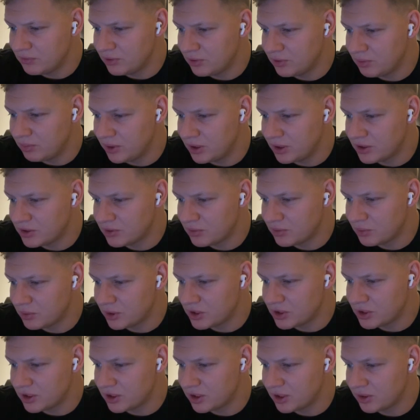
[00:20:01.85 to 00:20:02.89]
for the pleasure of
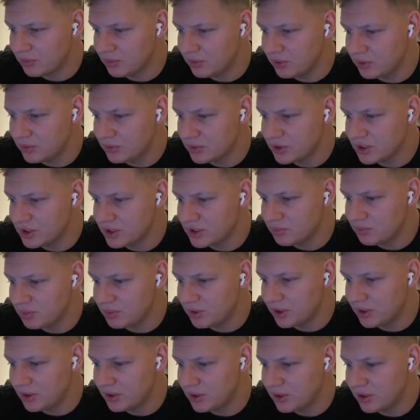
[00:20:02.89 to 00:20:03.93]
watching him lose. It's
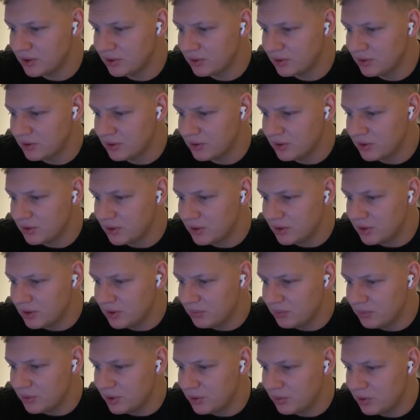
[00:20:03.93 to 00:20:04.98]
appeal now.
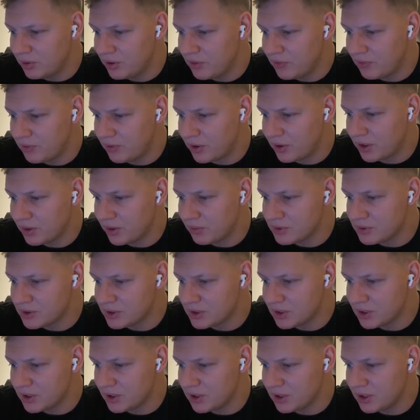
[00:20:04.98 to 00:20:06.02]
My worry for him is
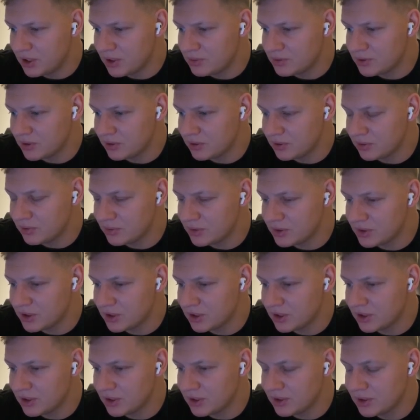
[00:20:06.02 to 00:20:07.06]
that he keeps on
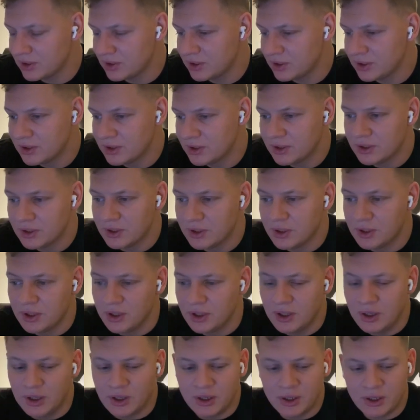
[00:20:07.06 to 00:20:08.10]
losing.
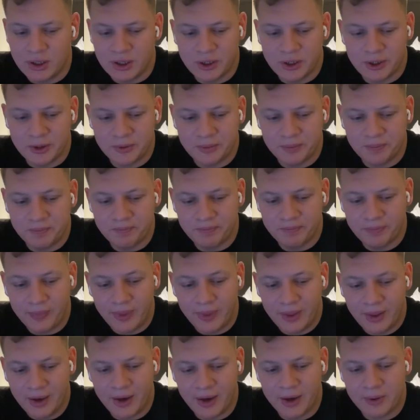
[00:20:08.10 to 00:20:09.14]
Um,
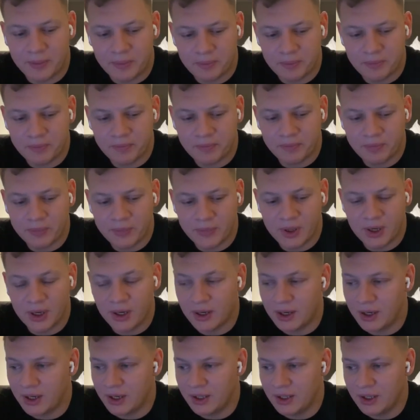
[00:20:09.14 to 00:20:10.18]
yeah,
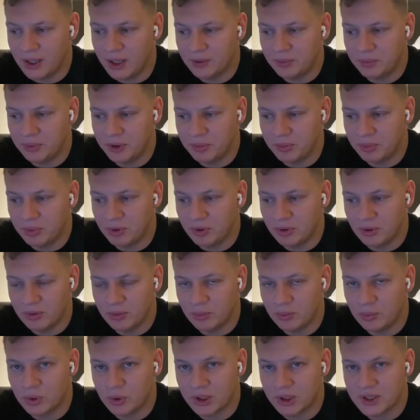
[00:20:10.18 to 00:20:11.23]
yeah, a lot of people
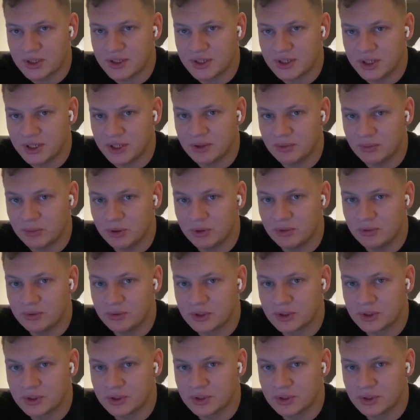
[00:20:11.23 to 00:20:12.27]
want to see him
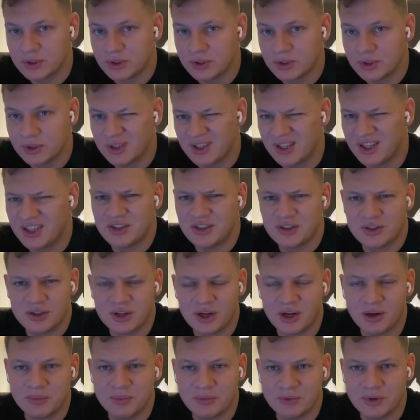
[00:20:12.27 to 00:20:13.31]
lose. That should
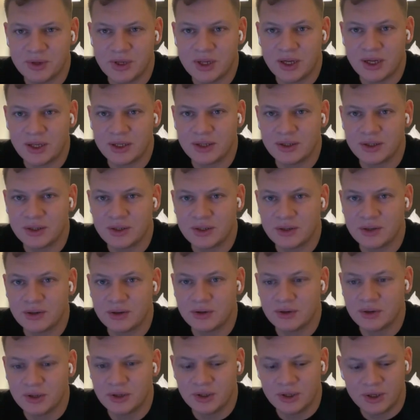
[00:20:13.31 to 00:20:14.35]
come with that, you
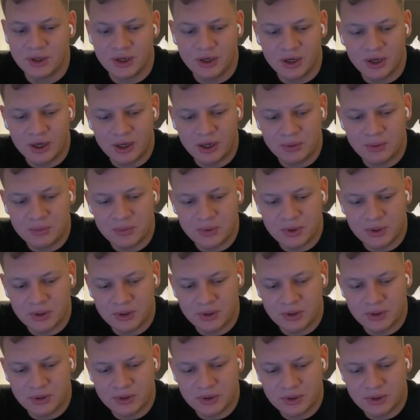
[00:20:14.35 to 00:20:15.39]
know. Um,
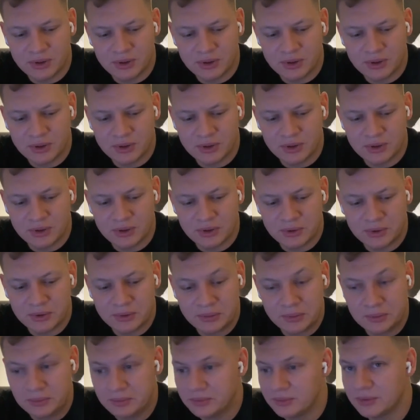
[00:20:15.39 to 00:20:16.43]
uh,
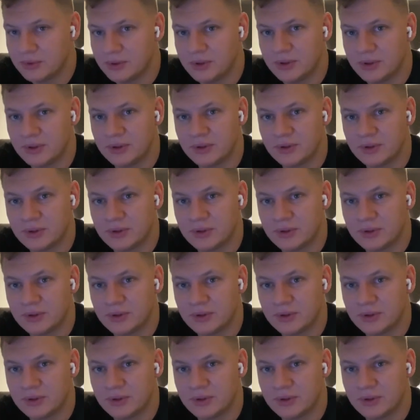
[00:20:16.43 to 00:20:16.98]
yeah.